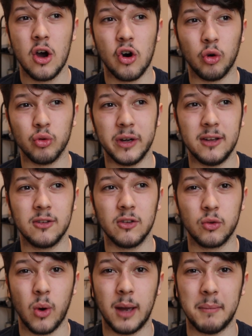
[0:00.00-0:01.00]
or
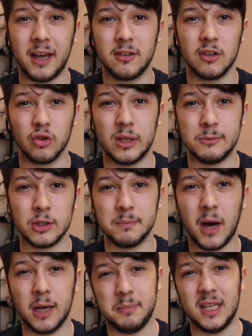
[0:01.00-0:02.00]
reasons why Mason Greenwood
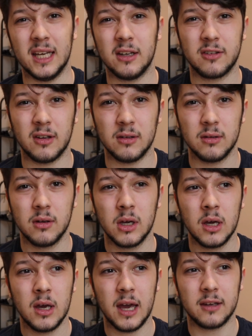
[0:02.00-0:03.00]
might be innocent,
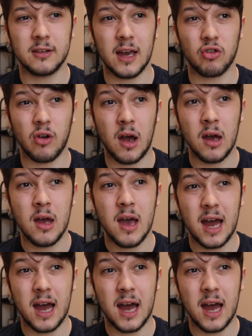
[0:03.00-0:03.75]
etc.